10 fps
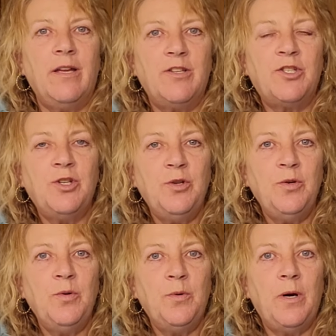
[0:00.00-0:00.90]

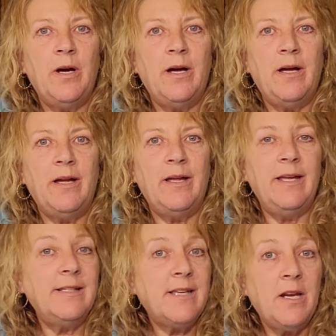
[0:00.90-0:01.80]
to
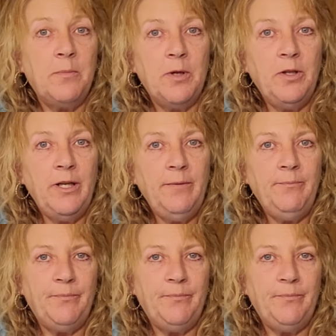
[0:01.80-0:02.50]
inside a building